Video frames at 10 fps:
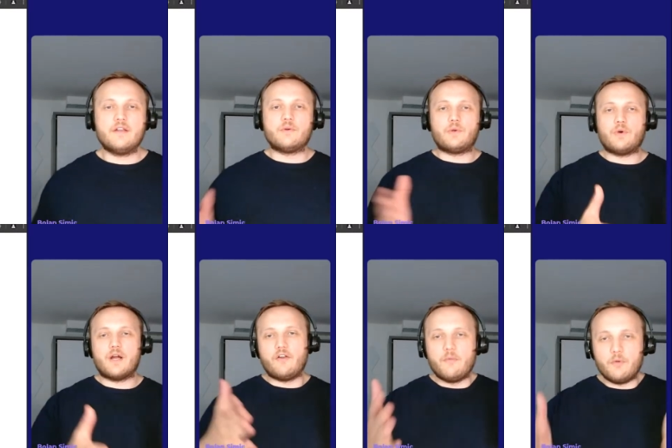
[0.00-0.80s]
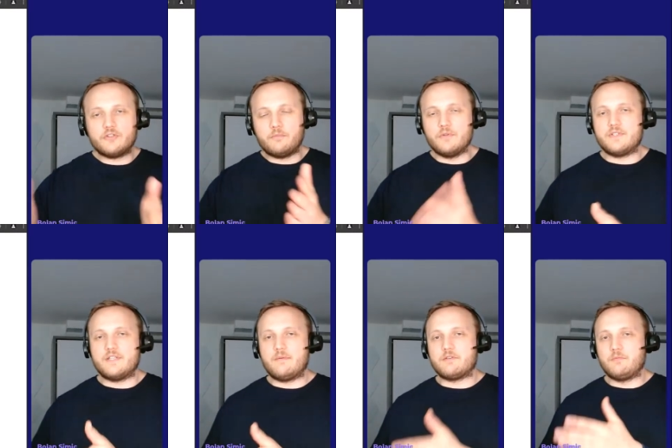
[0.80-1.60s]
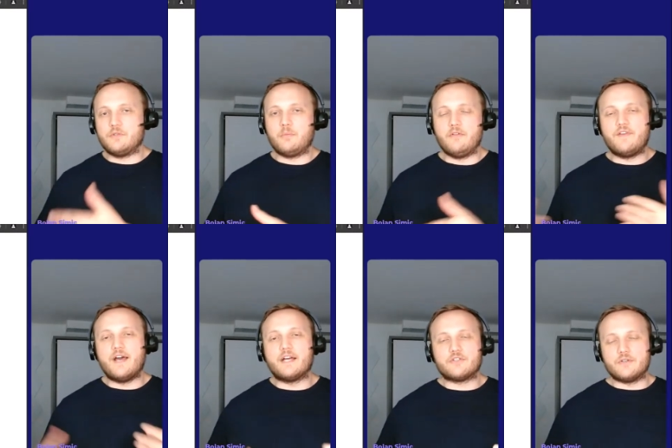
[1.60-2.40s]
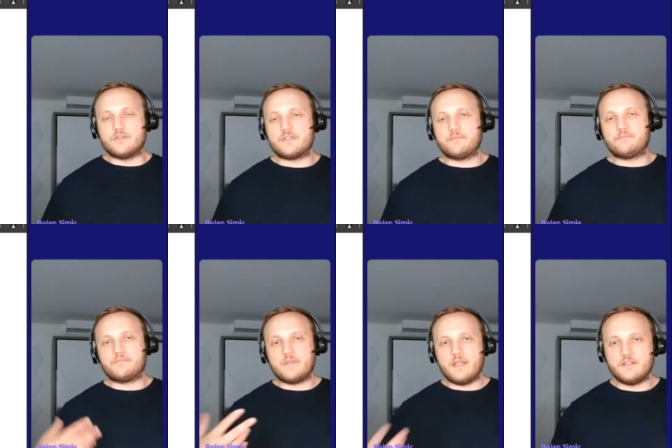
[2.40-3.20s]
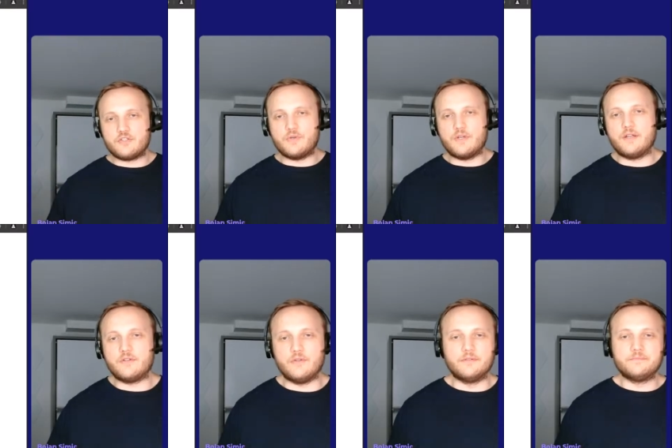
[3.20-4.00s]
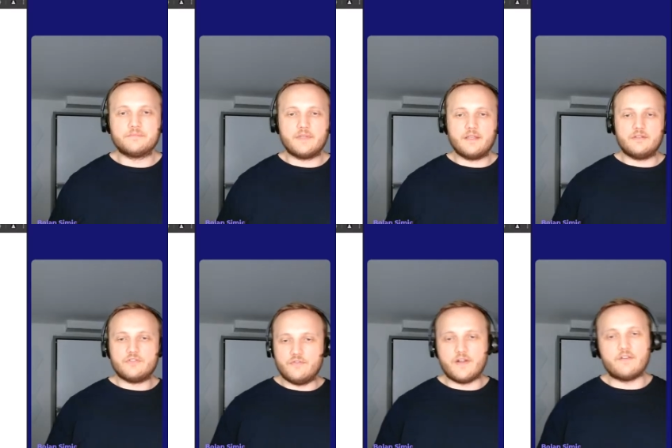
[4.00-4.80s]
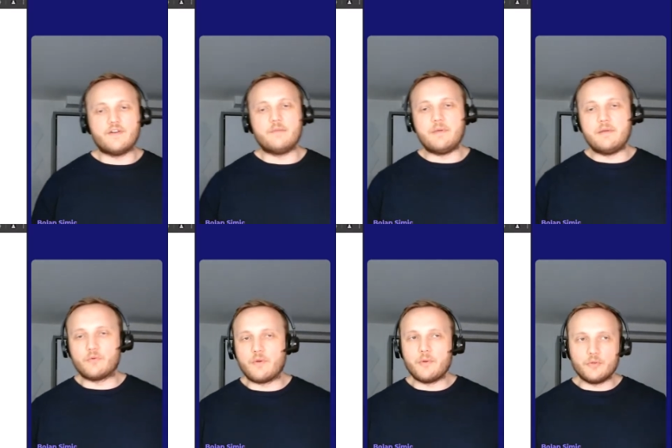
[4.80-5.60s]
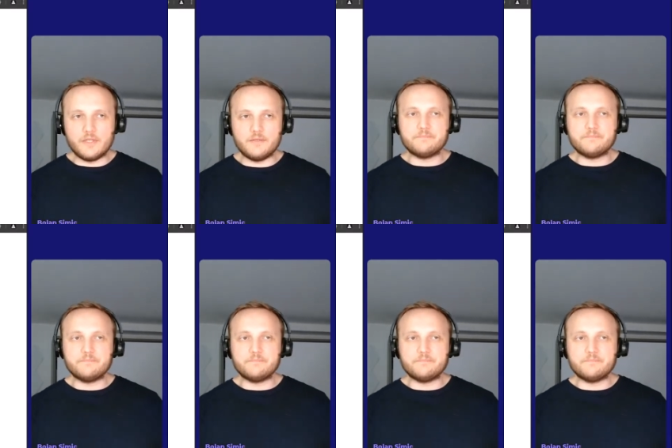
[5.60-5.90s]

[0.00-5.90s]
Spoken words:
Requiring multiple steps, multiple factors is critical to verify people remotely.